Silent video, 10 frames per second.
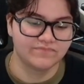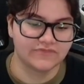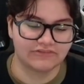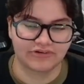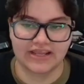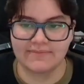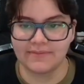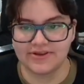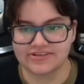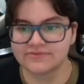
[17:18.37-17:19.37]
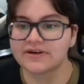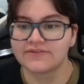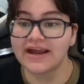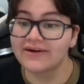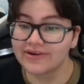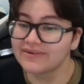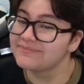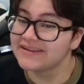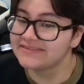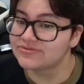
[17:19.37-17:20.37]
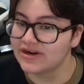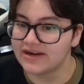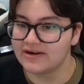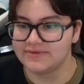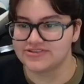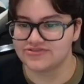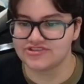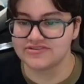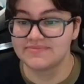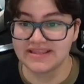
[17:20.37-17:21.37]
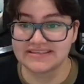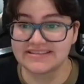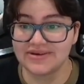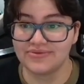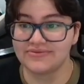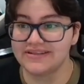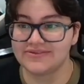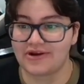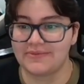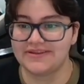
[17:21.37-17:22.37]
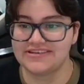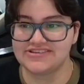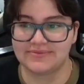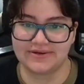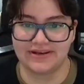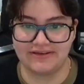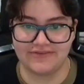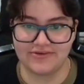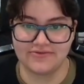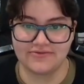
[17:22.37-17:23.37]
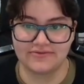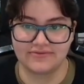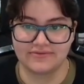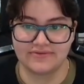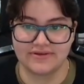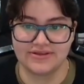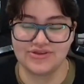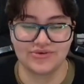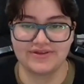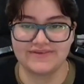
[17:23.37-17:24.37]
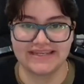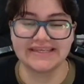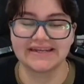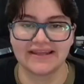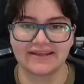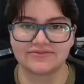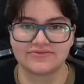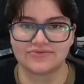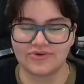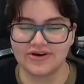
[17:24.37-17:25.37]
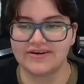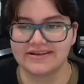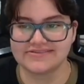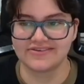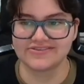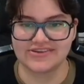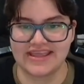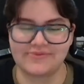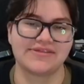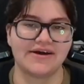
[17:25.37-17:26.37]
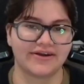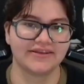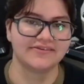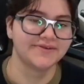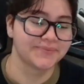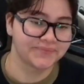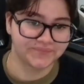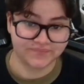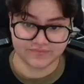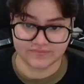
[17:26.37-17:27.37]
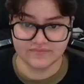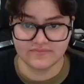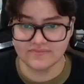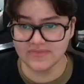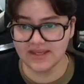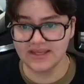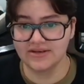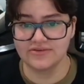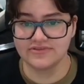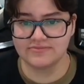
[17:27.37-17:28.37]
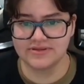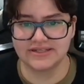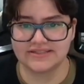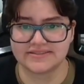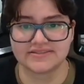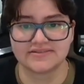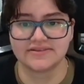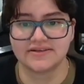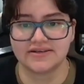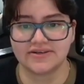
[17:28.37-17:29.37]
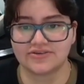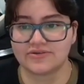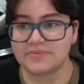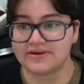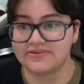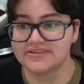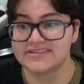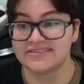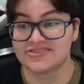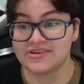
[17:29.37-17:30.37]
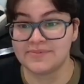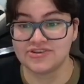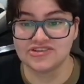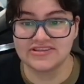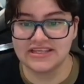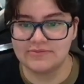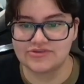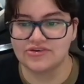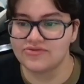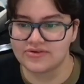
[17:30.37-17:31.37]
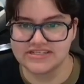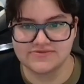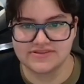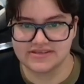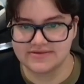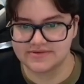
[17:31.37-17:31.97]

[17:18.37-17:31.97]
different capabilities and whatever, I recommend trying OmniSearch. But that's the only recommendation I'm gonna give you. You don't even need it. Like, run as long as you can without it. And go without plugins. Go to appearance. There's a bunch of themes. Go crazy with the themes,